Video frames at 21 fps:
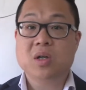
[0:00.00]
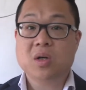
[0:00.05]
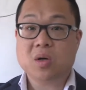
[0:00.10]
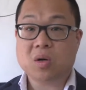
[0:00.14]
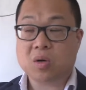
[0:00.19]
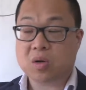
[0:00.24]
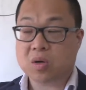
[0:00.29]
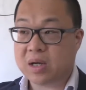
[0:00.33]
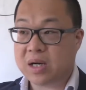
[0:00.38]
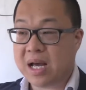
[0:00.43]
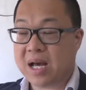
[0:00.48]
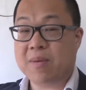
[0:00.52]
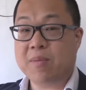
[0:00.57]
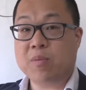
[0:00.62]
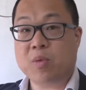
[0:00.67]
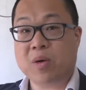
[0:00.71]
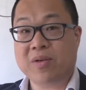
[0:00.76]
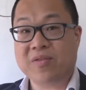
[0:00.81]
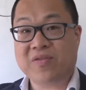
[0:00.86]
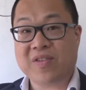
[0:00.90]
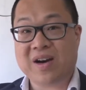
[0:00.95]
or
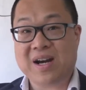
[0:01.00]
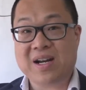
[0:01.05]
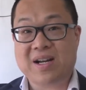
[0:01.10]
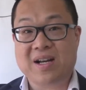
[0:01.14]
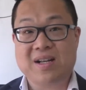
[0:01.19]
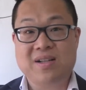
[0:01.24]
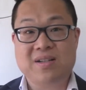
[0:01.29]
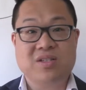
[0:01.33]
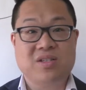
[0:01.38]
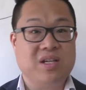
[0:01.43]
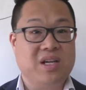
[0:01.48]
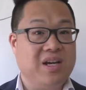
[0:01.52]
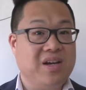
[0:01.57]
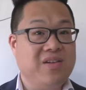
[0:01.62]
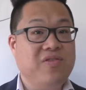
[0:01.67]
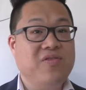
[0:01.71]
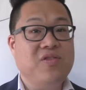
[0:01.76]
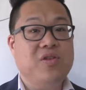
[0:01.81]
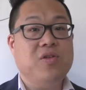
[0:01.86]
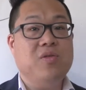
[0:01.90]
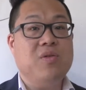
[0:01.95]
M1 Finance
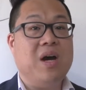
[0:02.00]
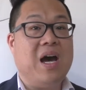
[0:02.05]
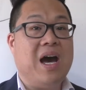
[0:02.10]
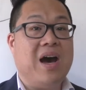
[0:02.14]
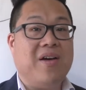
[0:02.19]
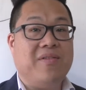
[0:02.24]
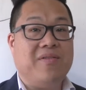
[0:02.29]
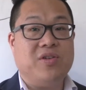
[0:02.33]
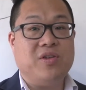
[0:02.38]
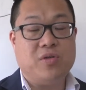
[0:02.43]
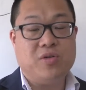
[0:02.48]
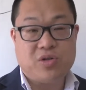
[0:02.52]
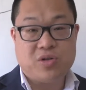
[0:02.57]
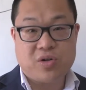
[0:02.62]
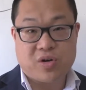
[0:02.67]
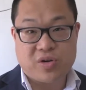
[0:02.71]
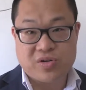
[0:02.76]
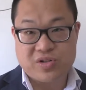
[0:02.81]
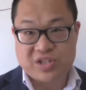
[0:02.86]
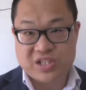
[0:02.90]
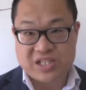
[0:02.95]
if you have no
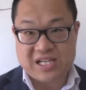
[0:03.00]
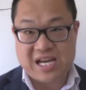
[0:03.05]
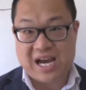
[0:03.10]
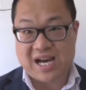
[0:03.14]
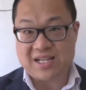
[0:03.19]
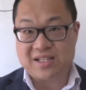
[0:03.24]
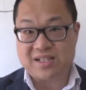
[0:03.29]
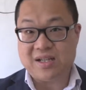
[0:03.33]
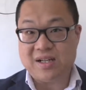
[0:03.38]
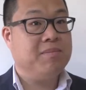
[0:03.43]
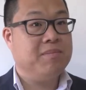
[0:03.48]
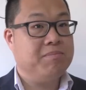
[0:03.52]
choice yet,